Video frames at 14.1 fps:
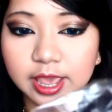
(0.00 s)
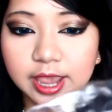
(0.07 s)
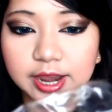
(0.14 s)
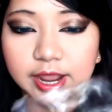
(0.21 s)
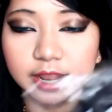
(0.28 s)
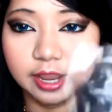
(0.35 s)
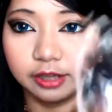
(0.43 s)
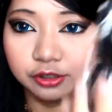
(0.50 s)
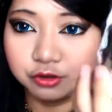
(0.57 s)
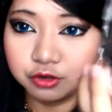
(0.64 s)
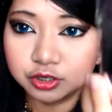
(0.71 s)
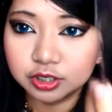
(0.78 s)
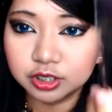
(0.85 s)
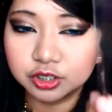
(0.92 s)
and I like to
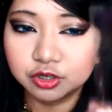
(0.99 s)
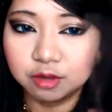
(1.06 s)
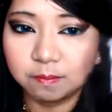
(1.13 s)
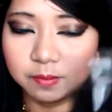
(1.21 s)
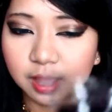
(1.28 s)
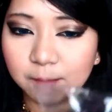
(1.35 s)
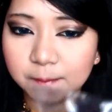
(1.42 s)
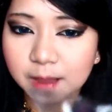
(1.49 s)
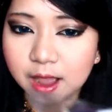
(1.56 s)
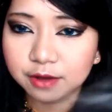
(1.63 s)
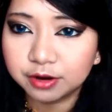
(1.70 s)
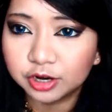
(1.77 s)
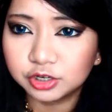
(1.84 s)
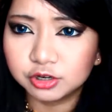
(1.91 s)
use this to apply
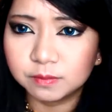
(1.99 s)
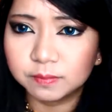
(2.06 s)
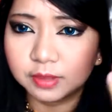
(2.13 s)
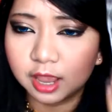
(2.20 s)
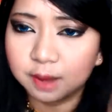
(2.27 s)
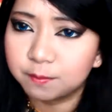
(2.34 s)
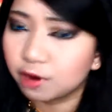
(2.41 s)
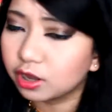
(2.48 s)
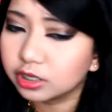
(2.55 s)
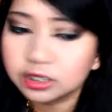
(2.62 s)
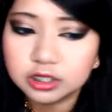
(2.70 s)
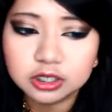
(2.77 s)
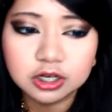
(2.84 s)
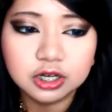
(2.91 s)
powder to apply
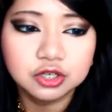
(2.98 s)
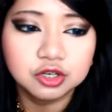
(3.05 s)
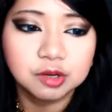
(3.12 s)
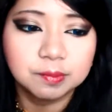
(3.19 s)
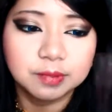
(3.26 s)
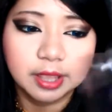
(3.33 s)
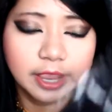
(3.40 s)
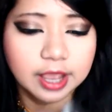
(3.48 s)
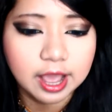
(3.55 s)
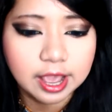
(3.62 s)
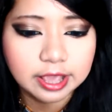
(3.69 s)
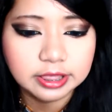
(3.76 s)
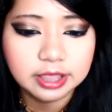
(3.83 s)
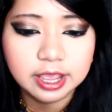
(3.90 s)
bronzer to apply a
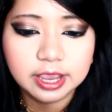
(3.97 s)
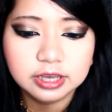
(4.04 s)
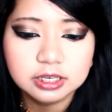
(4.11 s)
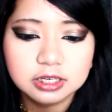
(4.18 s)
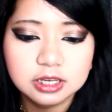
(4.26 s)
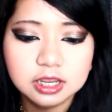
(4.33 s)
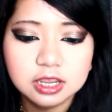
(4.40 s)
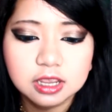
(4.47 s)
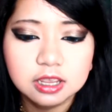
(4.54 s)
highlight